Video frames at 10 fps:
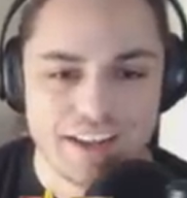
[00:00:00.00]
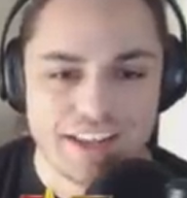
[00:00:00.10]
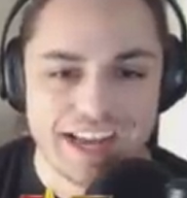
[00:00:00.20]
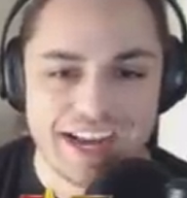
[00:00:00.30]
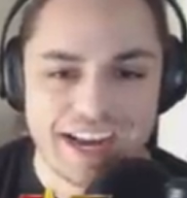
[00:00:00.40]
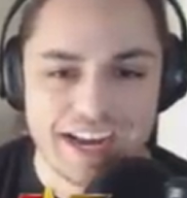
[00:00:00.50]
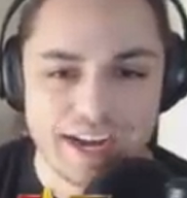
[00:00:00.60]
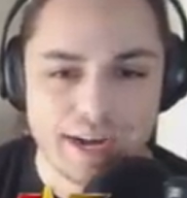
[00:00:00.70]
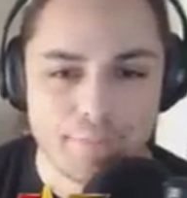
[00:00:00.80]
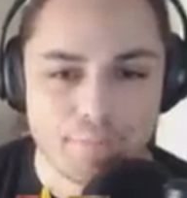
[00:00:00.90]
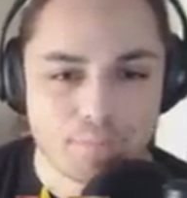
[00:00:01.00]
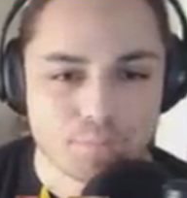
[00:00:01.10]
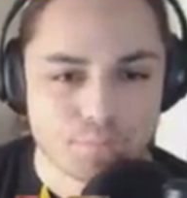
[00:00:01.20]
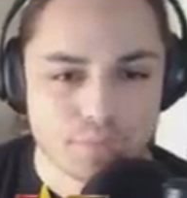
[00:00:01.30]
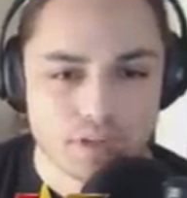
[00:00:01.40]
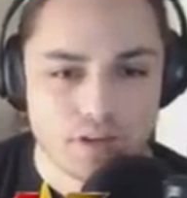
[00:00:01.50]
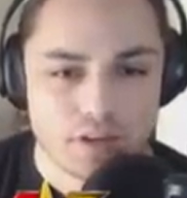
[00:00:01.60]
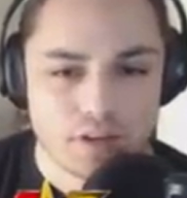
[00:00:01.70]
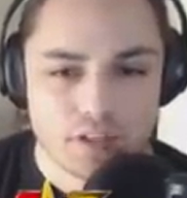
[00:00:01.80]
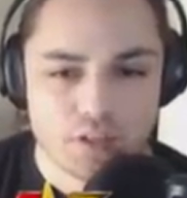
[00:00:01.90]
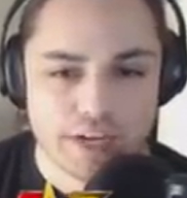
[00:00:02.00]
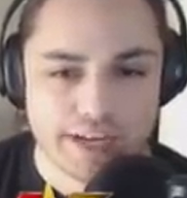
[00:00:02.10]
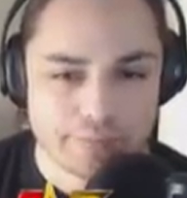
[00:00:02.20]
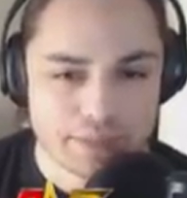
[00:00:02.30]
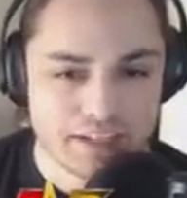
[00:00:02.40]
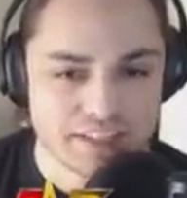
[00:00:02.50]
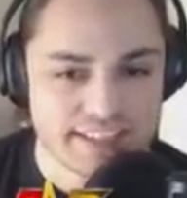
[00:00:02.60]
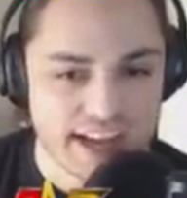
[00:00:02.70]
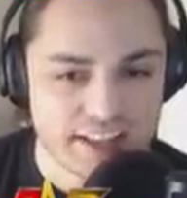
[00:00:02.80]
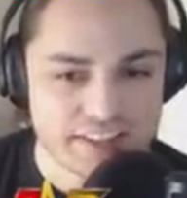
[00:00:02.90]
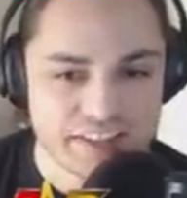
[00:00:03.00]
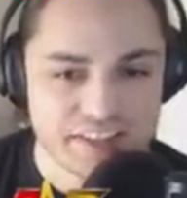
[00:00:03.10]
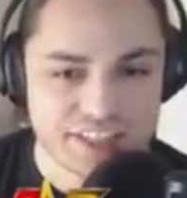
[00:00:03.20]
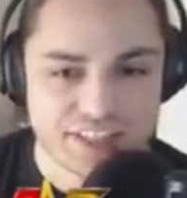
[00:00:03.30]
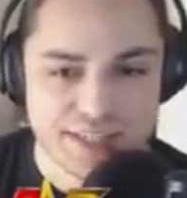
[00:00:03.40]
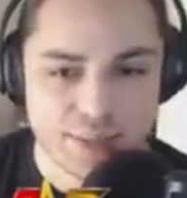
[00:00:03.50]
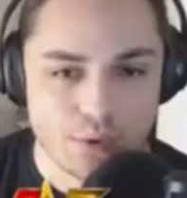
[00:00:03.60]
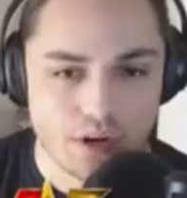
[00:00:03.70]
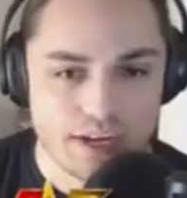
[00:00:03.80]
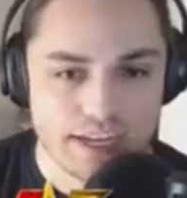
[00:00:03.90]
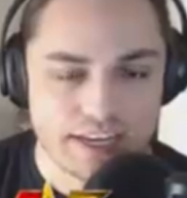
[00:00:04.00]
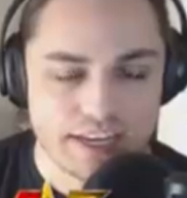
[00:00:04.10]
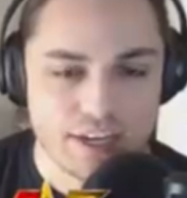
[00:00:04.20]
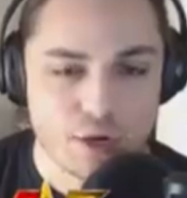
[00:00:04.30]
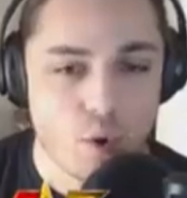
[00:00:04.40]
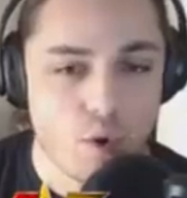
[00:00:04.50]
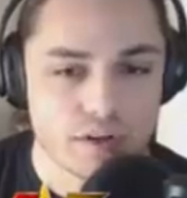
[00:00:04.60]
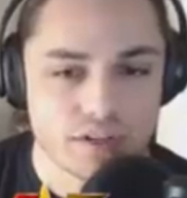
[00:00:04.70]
Uh, Jacob Gonzalez is a 61. Nico Hoerner